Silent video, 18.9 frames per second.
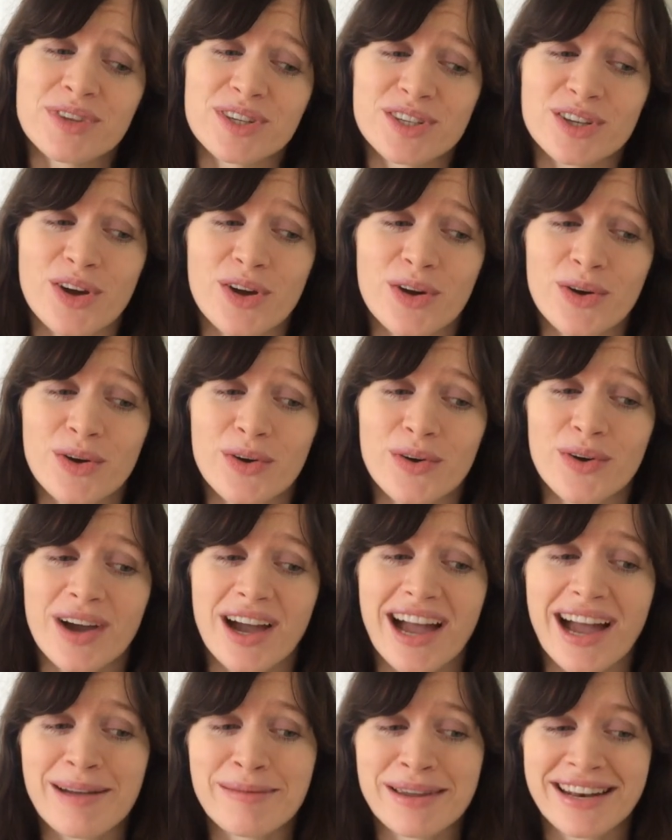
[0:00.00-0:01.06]
So,
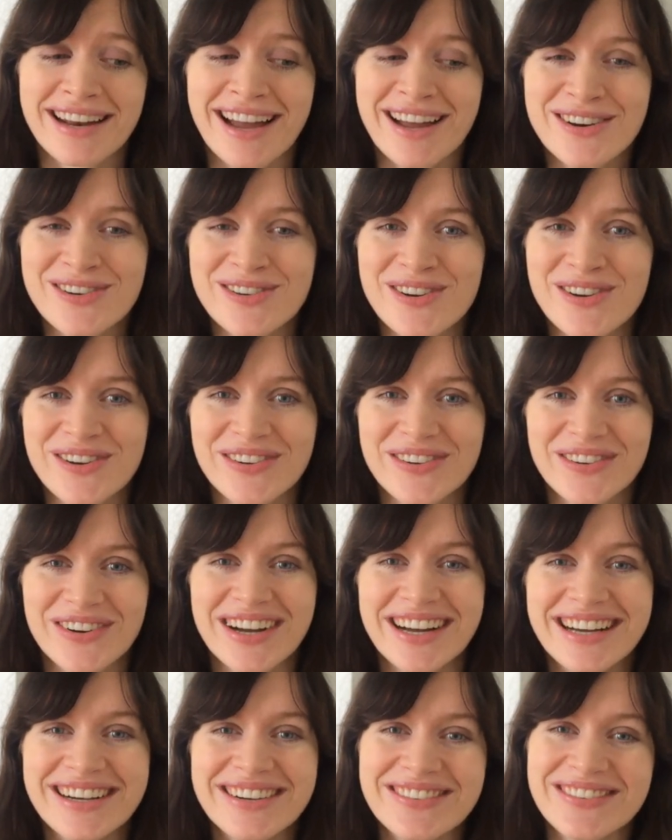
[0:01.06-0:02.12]
I mean, I don't know
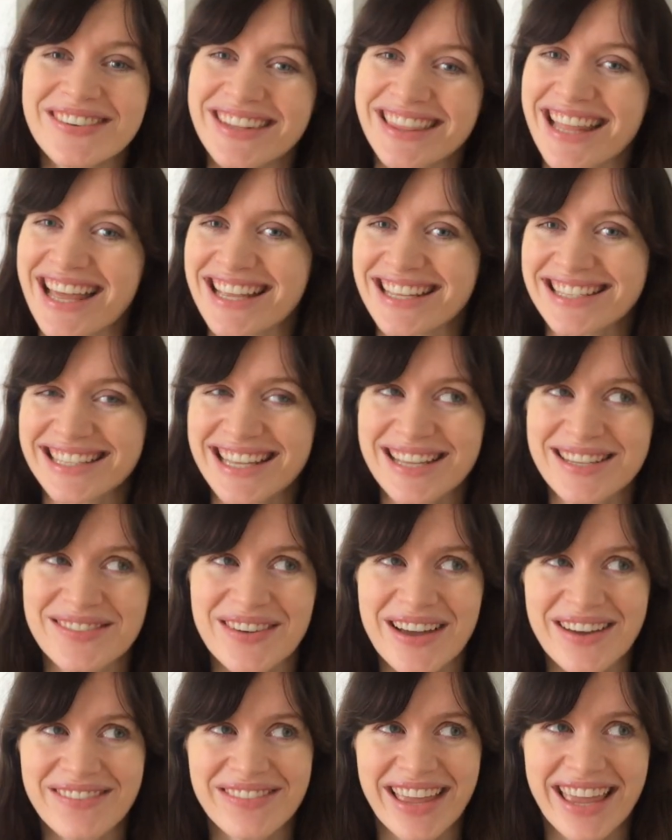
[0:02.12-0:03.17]
what that says
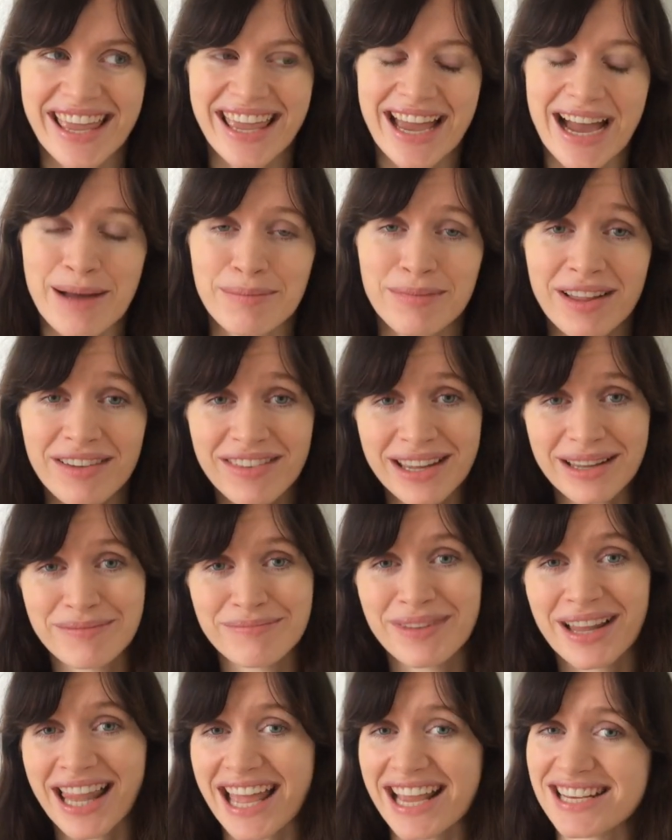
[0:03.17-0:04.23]
about me. I'm loving
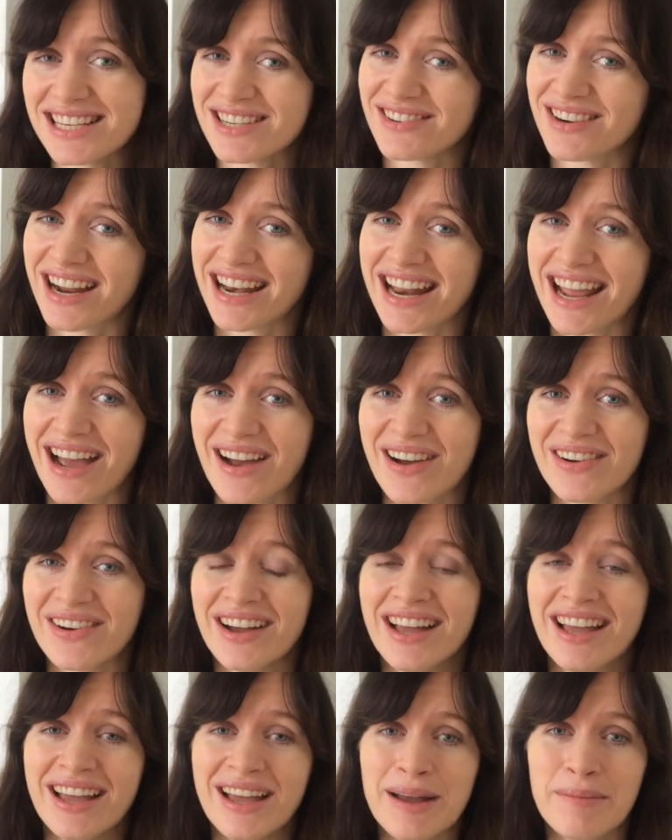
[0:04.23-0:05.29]
Malaysia right now,
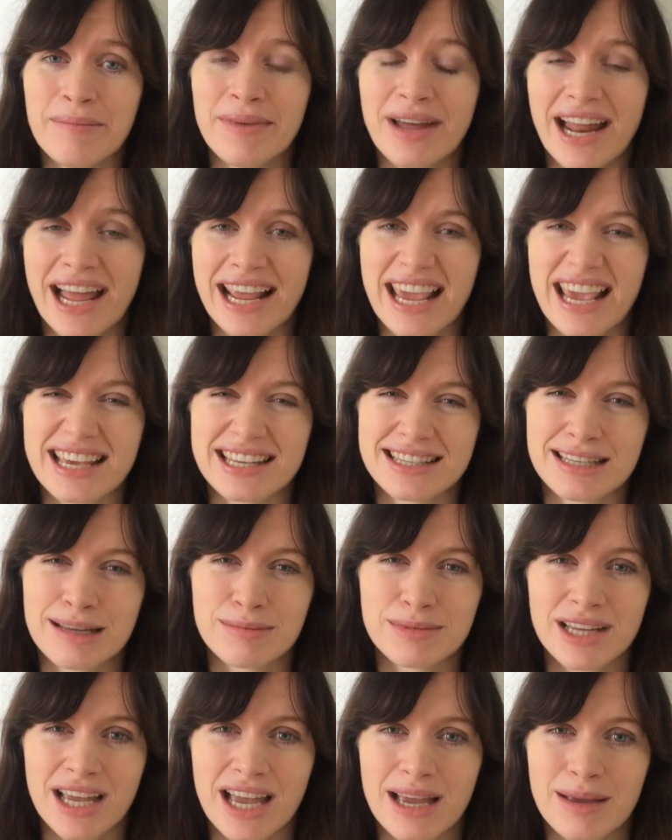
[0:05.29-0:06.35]
but I guess
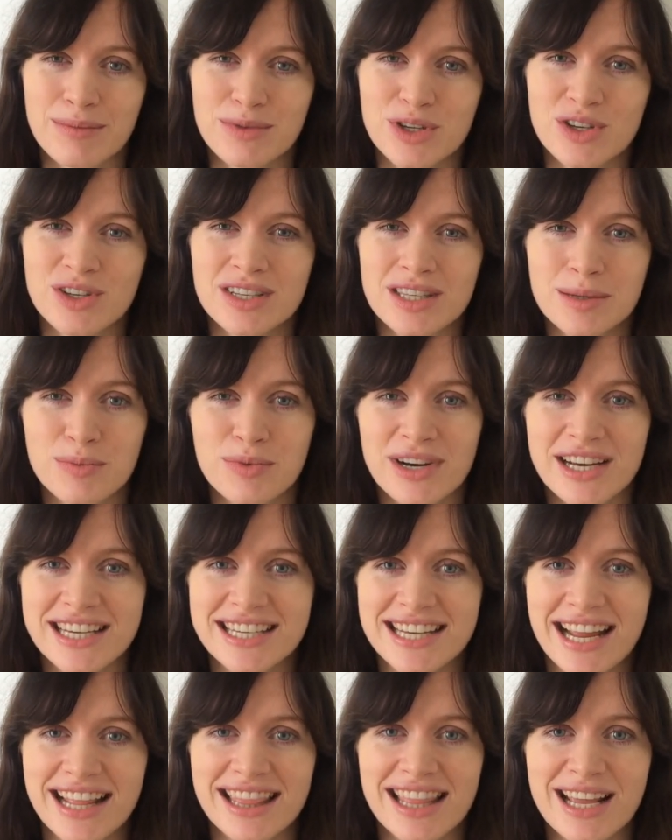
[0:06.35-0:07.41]
sometimes you just
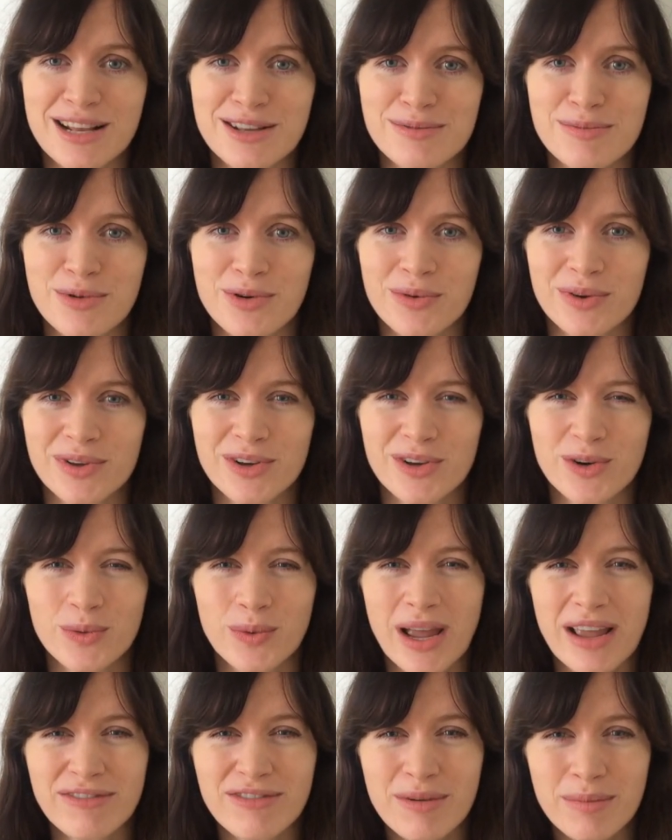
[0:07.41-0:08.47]
appreciate things more when you're
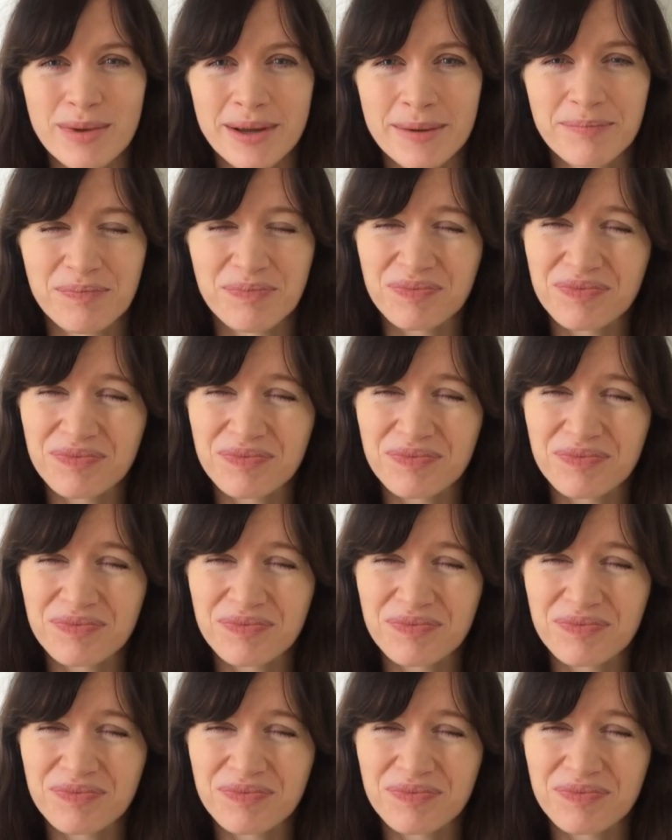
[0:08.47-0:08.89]
away from it,